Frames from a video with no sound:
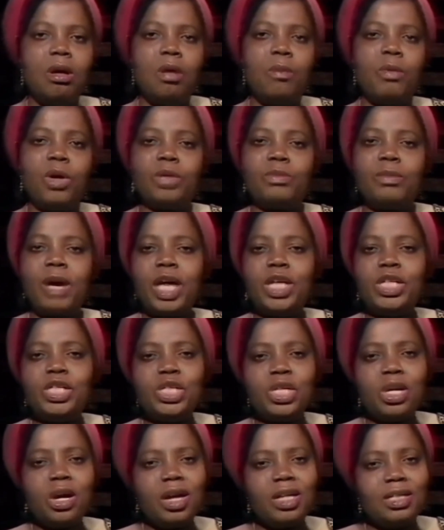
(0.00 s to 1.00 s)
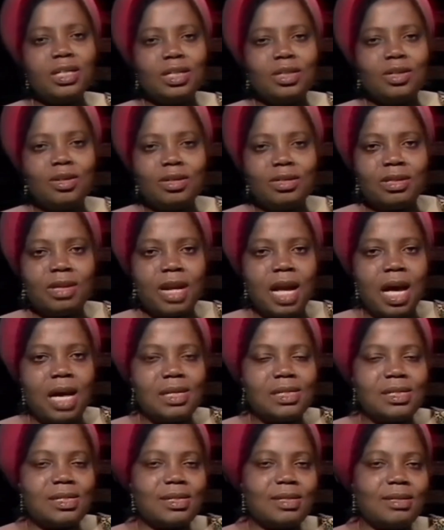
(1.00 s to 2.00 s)
But my joy did not
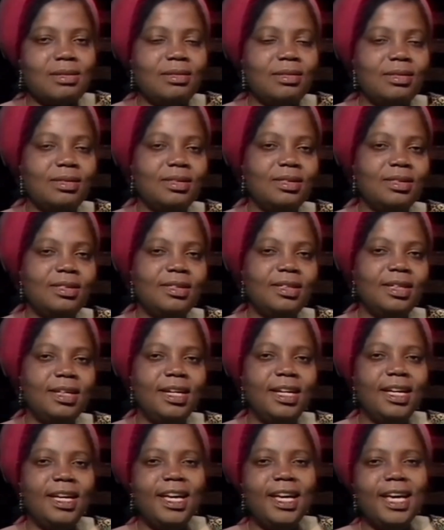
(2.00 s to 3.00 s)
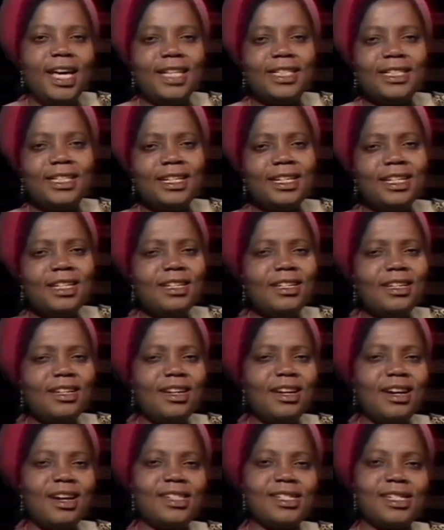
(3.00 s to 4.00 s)
last. 18
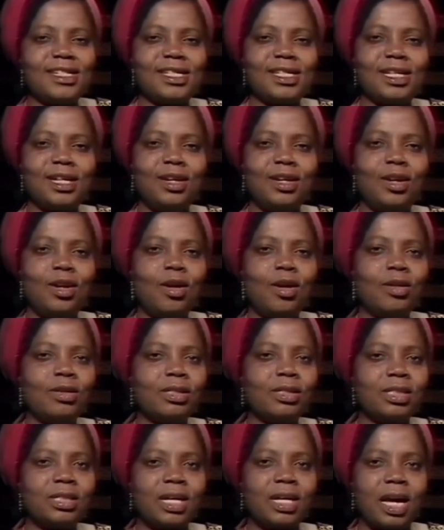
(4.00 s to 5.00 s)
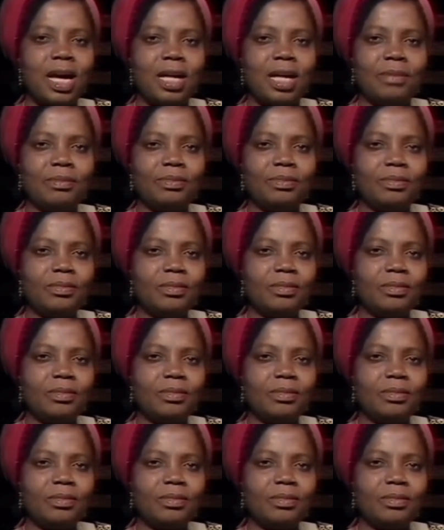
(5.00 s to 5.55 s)
years is a long time.